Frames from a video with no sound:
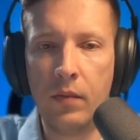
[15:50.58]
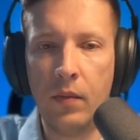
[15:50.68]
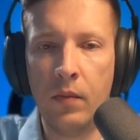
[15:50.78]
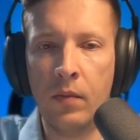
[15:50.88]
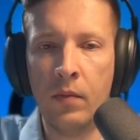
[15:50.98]

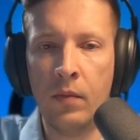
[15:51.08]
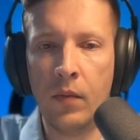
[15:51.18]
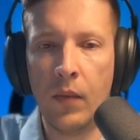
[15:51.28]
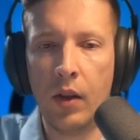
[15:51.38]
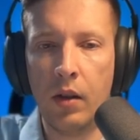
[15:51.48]

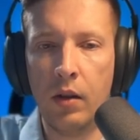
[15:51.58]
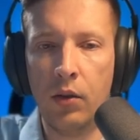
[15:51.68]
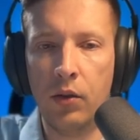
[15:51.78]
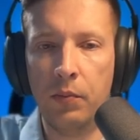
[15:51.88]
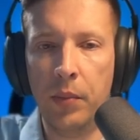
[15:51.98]
A
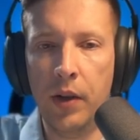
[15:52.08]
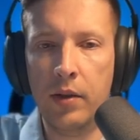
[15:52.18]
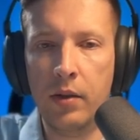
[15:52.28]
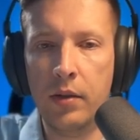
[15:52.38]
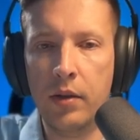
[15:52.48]
lot of
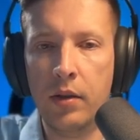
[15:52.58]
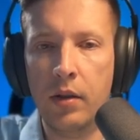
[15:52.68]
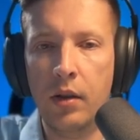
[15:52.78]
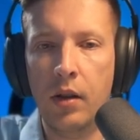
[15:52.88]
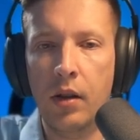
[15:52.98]
pixels,
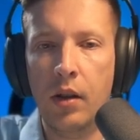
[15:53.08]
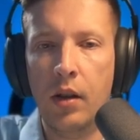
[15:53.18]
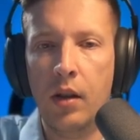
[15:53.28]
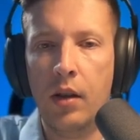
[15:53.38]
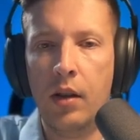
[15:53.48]

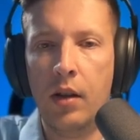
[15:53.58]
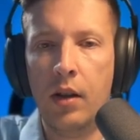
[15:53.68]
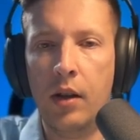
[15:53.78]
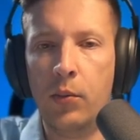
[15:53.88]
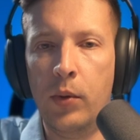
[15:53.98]

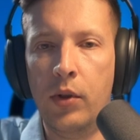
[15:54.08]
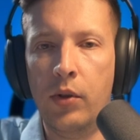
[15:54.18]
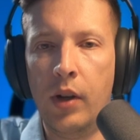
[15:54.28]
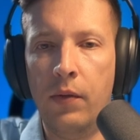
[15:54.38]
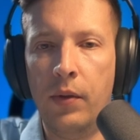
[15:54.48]
and we don't
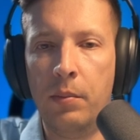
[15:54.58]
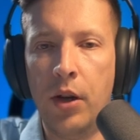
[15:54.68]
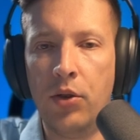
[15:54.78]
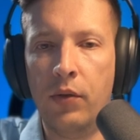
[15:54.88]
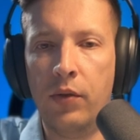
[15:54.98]
have
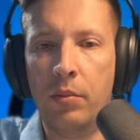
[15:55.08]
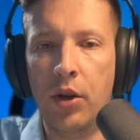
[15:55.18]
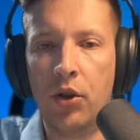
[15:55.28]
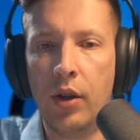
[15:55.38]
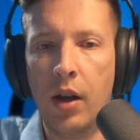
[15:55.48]
much
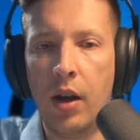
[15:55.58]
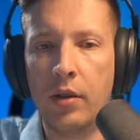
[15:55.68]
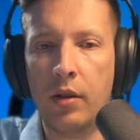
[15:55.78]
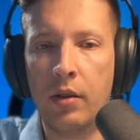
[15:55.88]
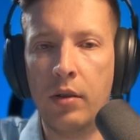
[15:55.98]
information
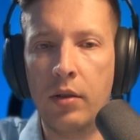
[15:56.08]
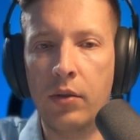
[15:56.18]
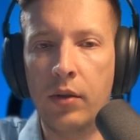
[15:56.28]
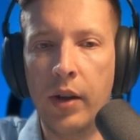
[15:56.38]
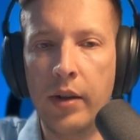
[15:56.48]

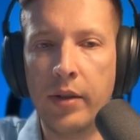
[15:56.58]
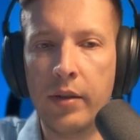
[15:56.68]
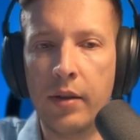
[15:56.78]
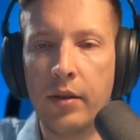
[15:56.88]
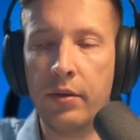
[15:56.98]
on
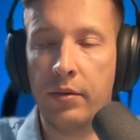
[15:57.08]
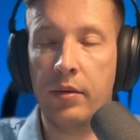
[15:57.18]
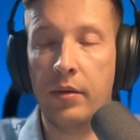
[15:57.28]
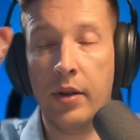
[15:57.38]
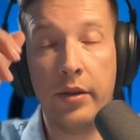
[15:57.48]

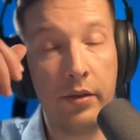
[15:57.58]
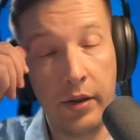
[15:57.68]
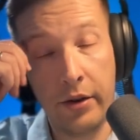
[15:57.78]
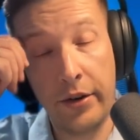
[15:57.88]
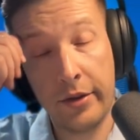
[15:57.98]
other
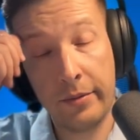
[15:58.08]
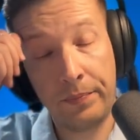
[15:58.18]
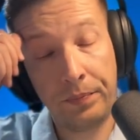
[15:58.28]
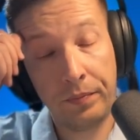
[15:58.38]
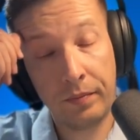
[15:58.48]
areas.
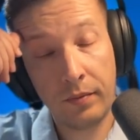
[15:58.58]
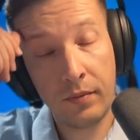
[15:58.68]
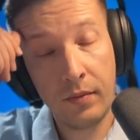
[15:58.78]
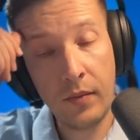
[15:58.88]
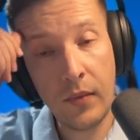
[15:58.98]

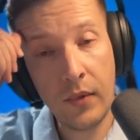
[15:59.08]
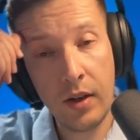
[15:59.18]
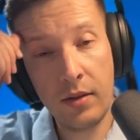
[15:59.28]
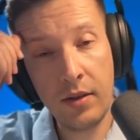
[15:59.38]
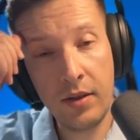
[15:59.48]

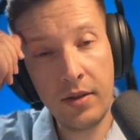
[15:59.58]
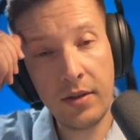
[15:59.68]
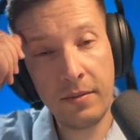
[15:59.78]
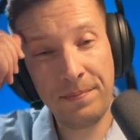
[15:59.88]
And this